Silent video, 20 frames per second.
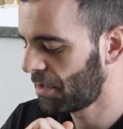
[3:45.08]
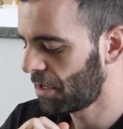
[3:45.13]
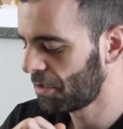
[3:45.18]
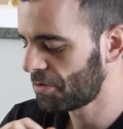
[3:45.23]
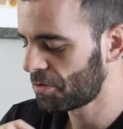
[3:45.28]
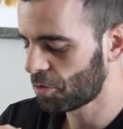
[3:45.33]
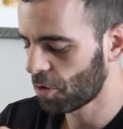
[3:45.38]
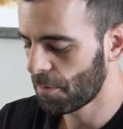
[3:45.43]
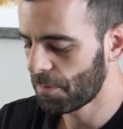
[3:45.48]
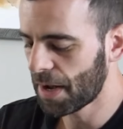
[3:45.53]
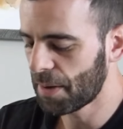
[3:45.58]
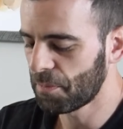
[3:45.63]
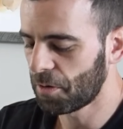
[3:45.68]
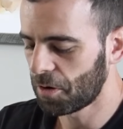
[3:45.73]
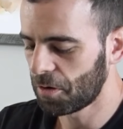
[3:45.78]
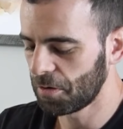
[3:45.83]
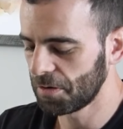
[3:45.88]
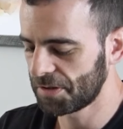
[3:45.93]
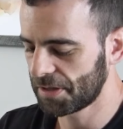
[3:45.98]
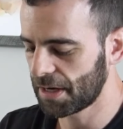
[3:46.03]
A store-bought
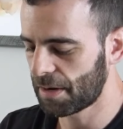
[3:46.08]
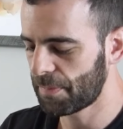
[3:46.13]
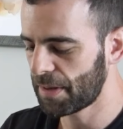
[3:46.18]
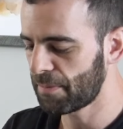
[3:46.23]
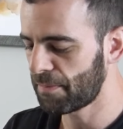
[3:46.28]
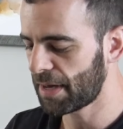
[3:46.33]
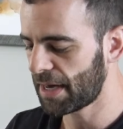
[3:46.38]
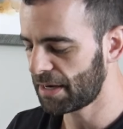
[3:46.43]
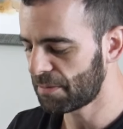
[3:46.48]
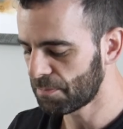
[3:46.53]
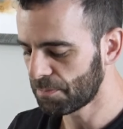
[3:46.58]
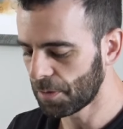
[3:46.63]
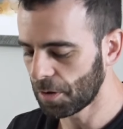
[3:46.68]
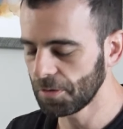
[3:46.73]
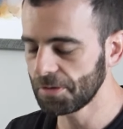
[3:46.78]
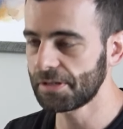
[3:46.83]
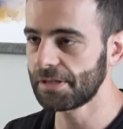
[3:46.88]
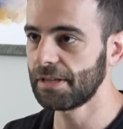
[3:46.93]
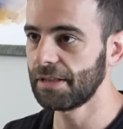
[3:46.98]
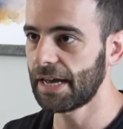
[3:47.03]
mojo is going to be made
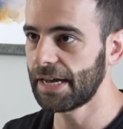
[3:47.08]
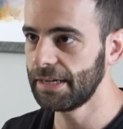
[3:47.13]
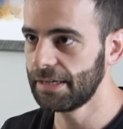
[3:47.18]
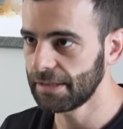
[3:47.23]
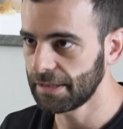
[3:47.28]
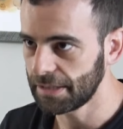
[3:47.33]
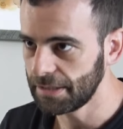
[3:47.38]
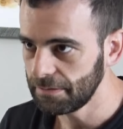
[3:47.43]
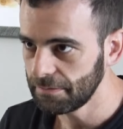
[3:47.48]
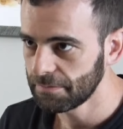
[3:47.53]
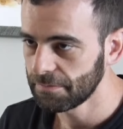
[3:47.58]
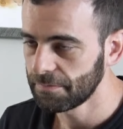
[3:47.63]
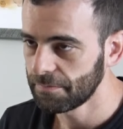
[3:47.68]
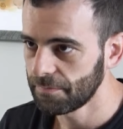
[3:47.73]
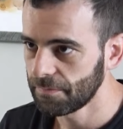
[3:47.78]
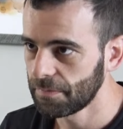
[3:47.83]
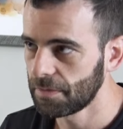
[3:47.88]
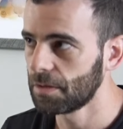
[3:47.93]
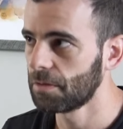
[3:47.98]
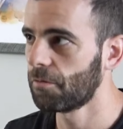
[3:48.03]
most likely
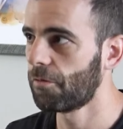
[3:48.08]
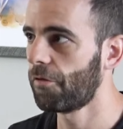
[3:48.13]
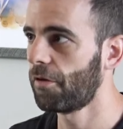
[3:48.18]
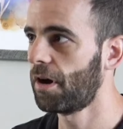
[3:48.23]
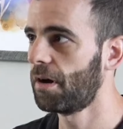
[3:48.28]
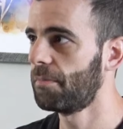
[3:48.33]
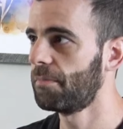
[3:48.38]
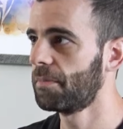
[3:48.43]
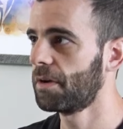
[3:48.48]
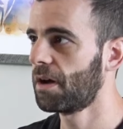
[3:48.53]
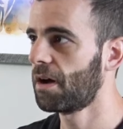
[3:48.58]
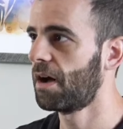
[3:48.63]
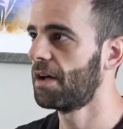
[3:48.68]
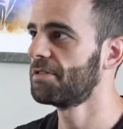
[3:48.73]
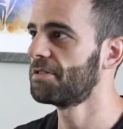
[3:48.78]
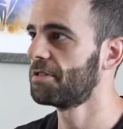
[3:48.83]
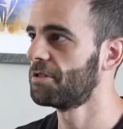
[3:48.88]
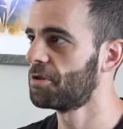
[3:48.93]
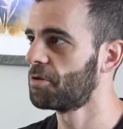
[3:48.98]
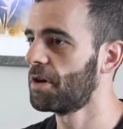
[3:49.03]
from
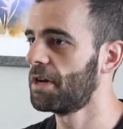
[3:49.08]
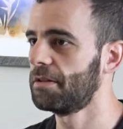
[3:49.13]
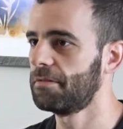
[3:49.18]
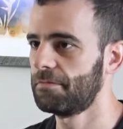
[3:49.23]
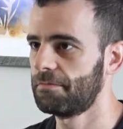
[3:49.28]
concentrate.